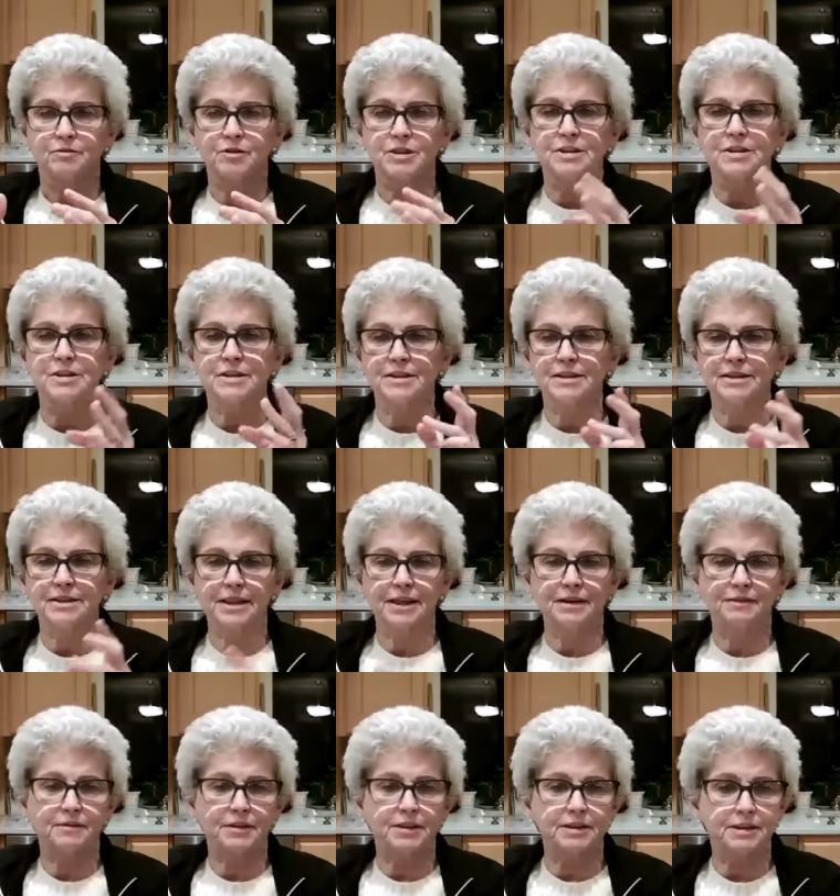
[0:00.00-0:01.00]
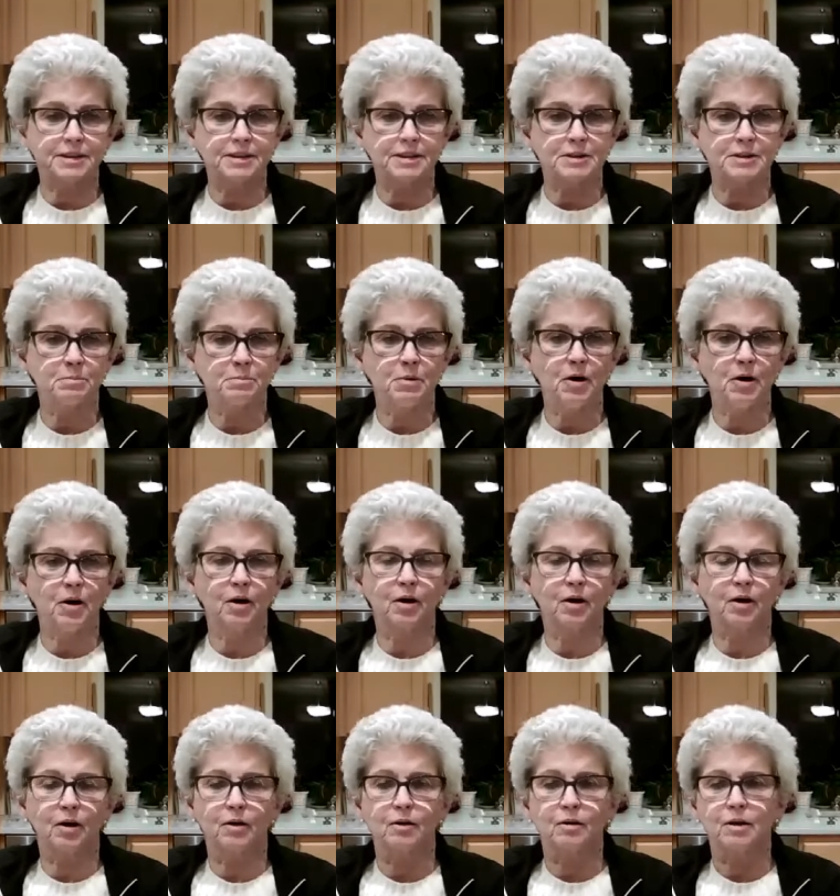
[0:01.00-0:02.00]
For instance, St. Vincent de
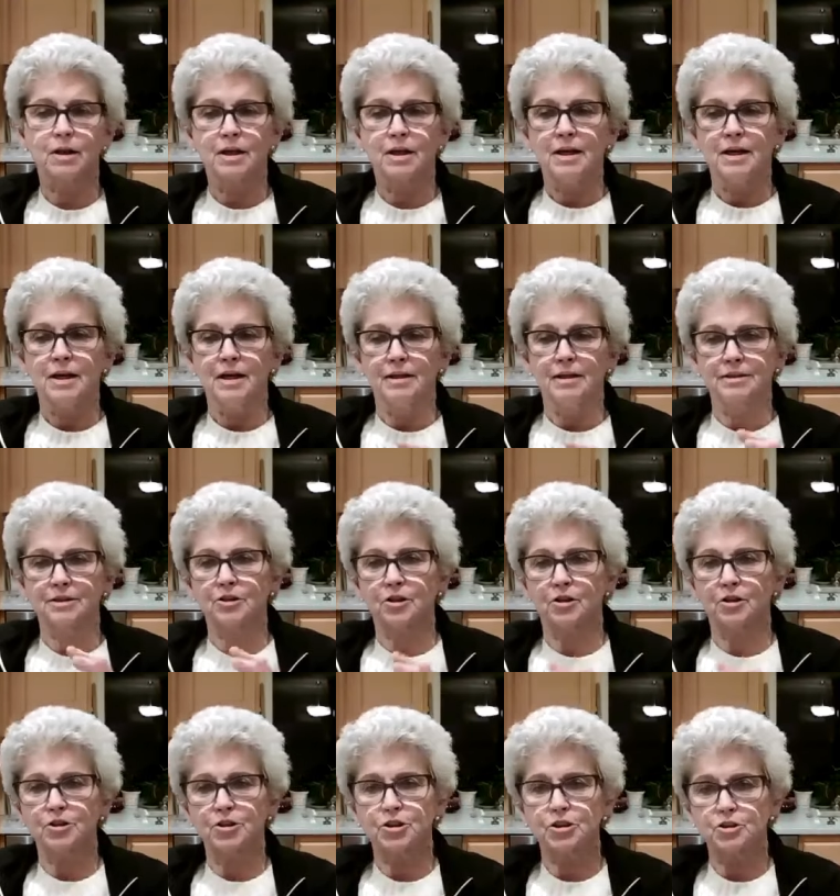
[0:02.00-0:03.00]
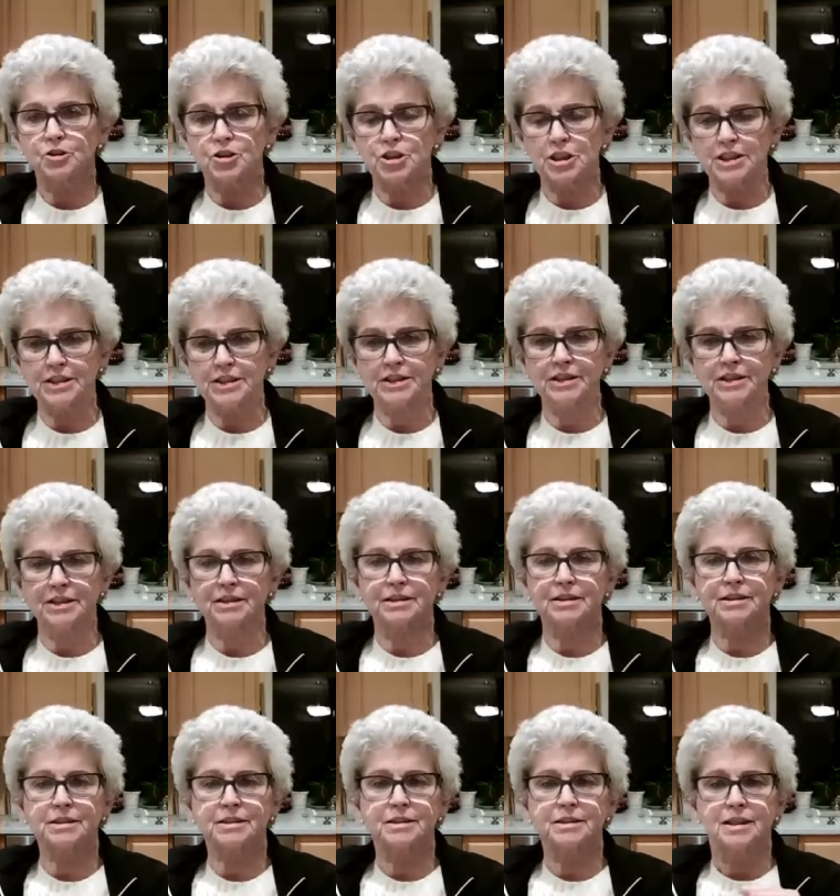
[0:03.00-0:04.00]
Paul, social
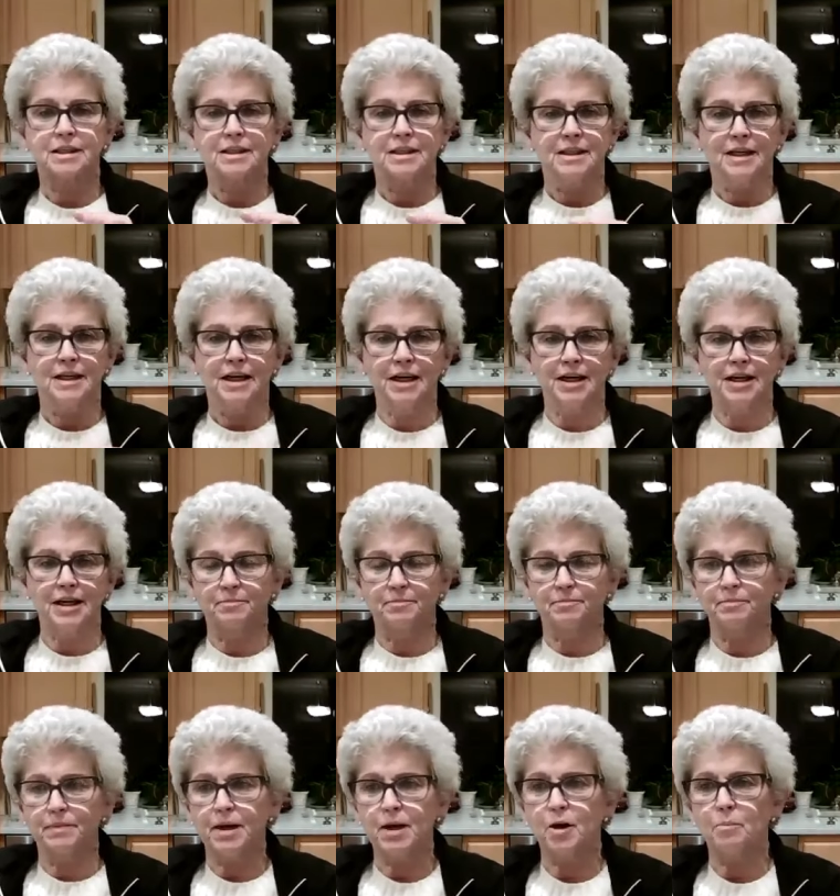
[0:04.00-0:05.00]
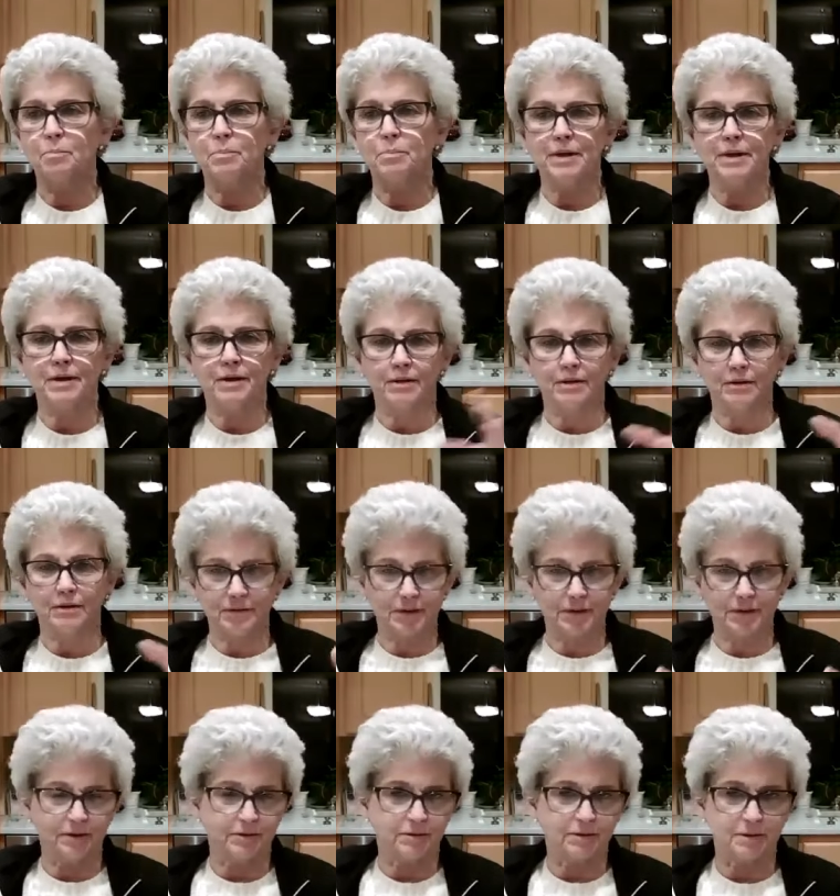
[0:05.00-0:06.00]
justice, helping
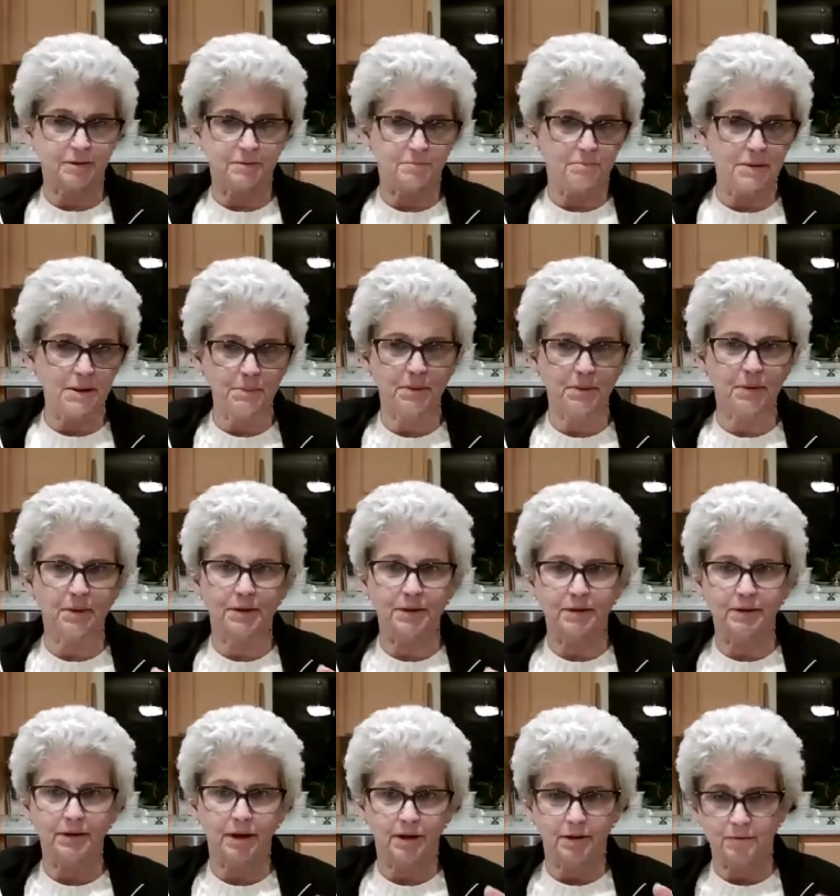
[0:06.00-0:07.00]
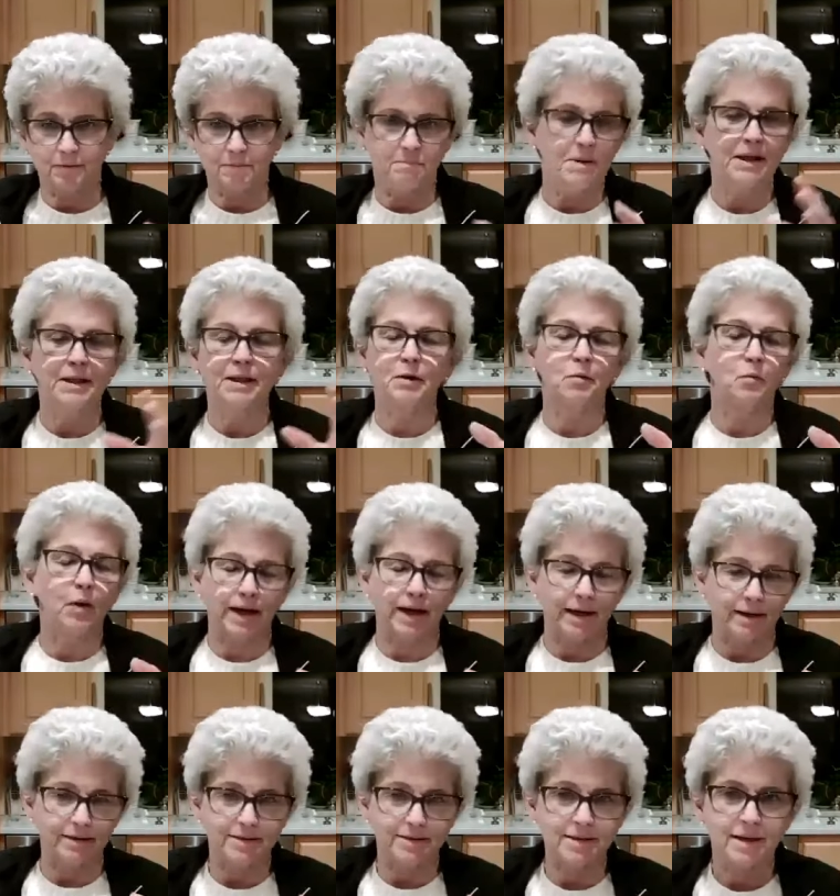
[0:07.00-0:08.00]
people in many
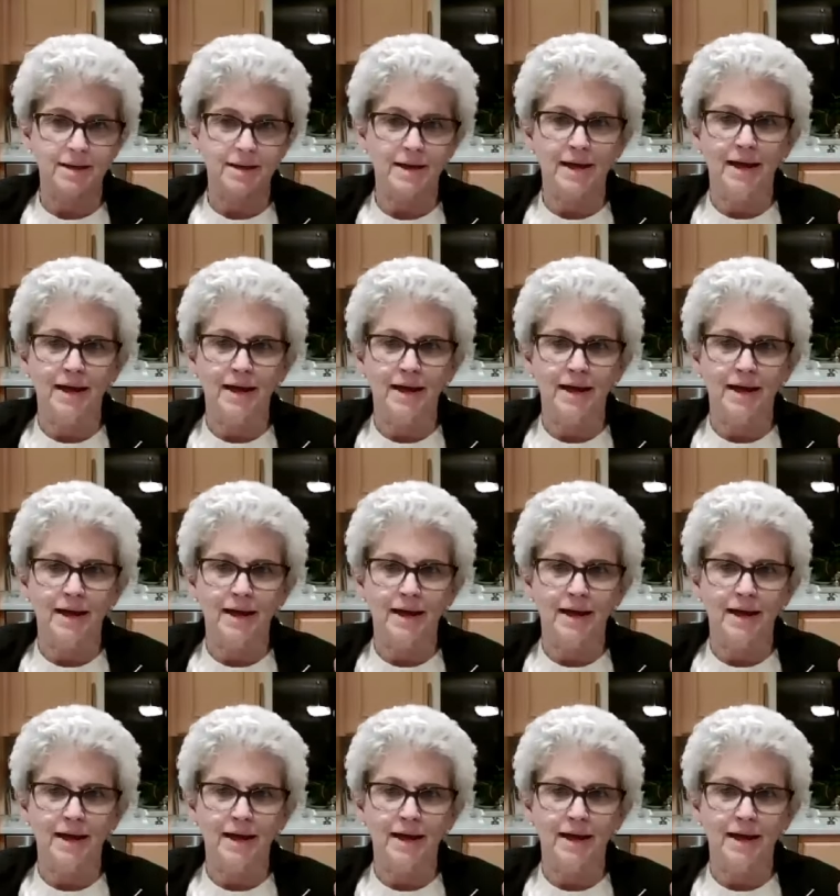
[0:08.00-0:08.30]
ways.